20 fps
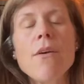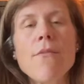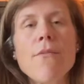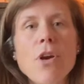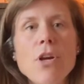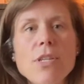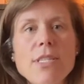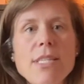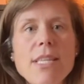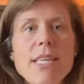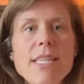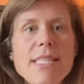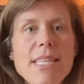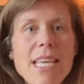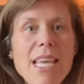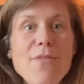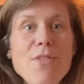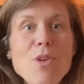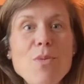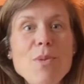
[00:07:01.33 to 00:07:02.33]
Versus
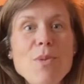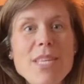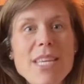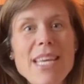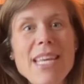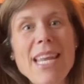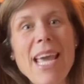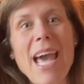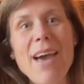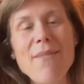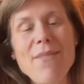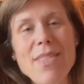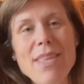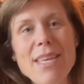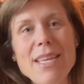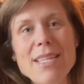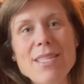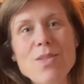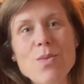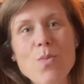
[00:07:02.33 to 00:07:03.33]
if you did have
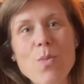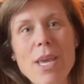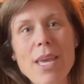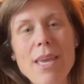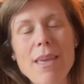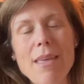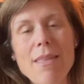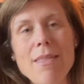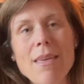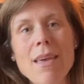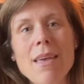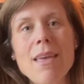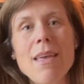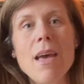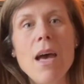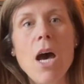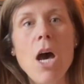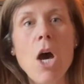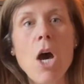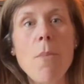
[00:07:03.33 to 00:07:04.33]
this with
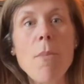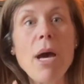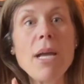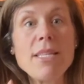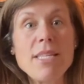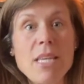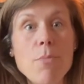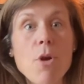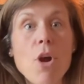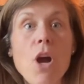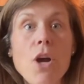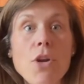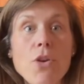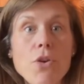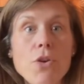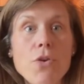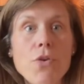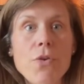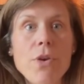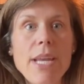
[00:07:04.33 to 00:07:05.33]
um, a deeper
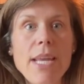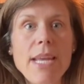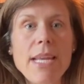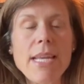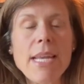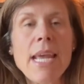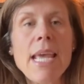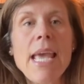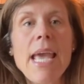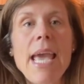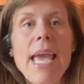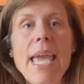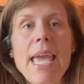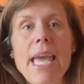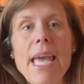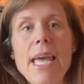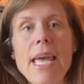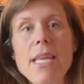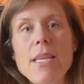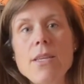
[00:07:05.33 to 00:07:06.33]
hunter green
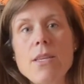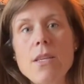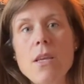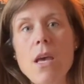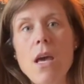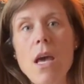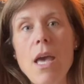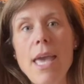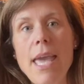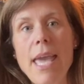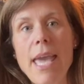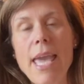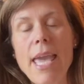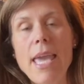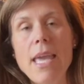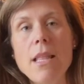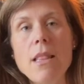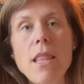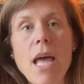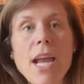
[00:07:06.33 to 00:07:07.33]
and
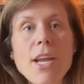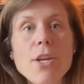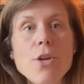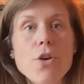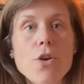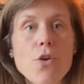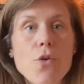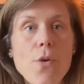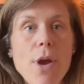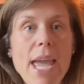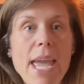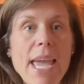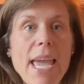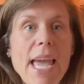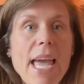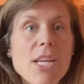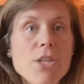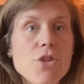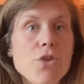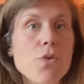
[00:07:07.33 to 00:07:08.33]
a lighter gray
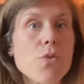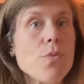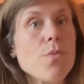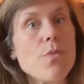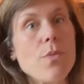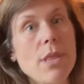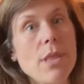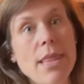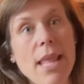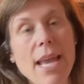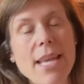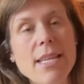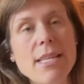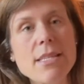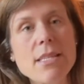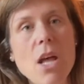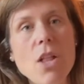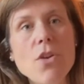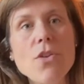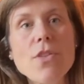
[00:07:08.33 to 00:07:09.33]
as your
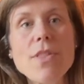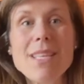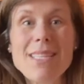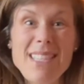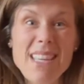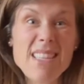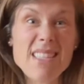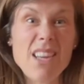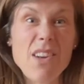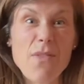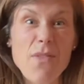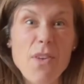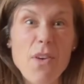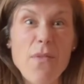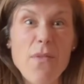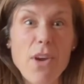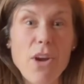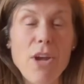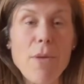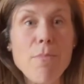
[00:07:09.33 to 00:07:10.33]
lightest color, this is going to feel
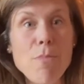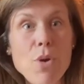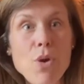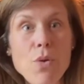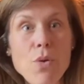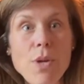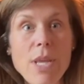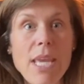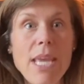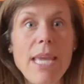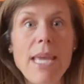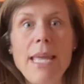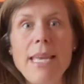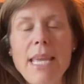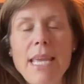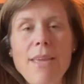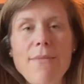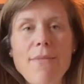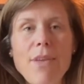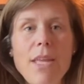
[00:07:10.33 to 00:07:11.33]
very moody and
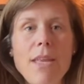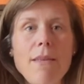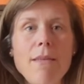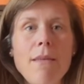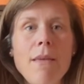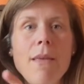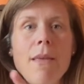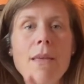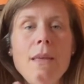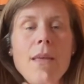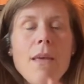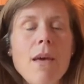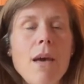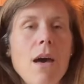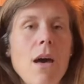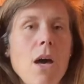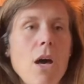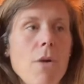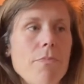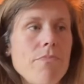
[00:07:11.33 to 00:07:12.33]
even
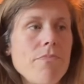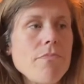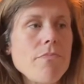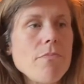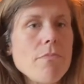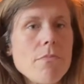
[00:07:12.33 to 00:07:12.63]
um,